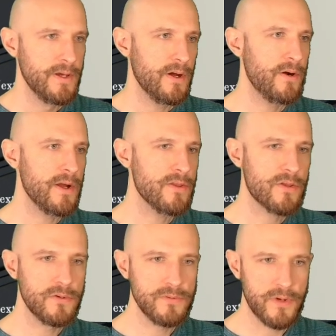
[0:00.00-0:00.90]
All right,
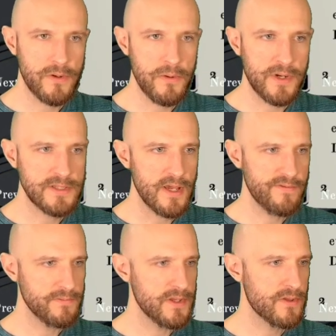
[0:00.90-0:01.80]
so what do I want to take
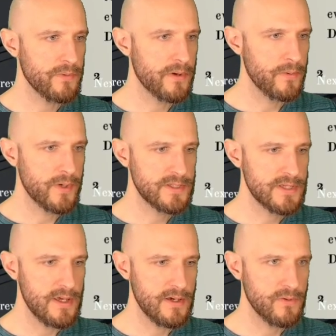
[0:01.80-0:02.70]
from this? What do I want to
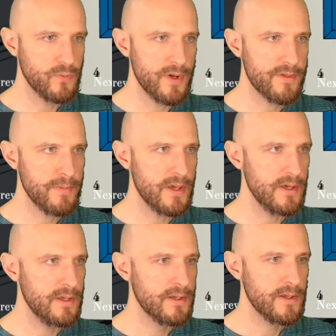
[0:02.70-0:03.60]
take with me?